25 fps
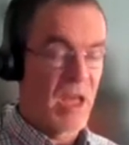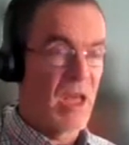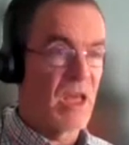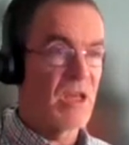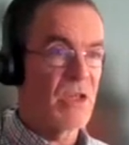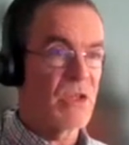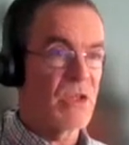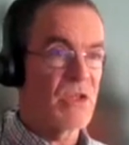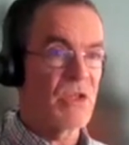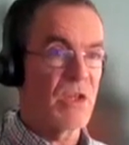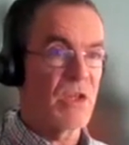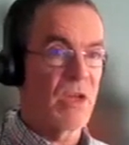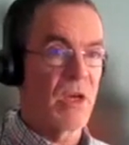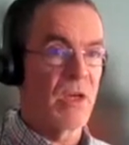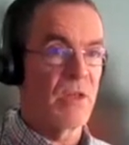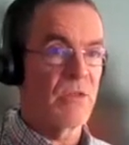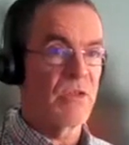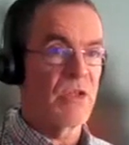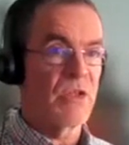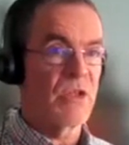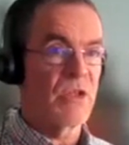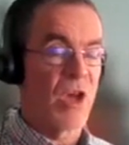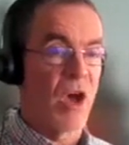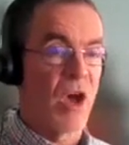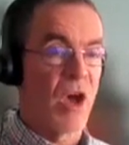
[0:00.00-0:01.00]
is
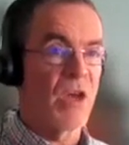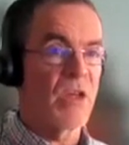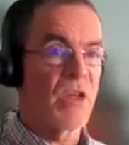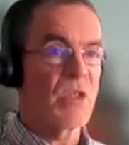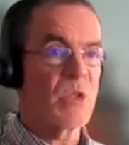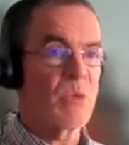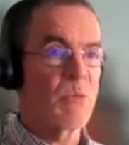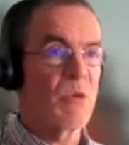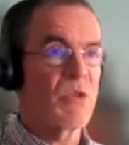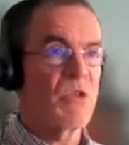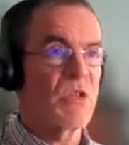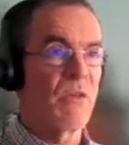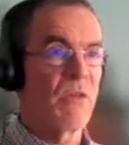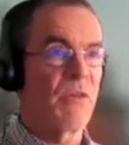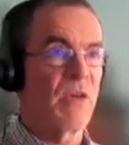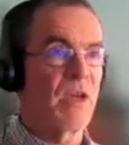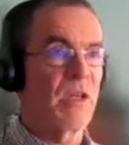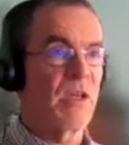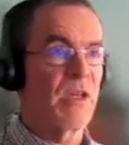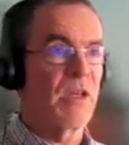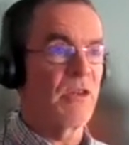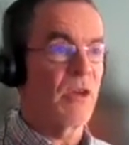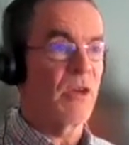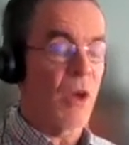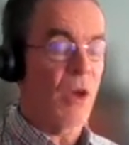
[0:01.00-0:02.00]
designed
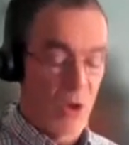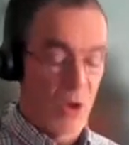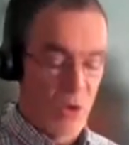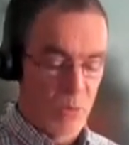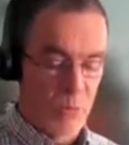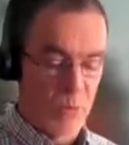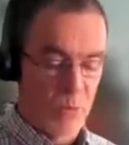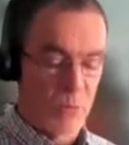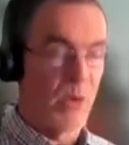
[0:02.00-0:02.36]
specifically to cope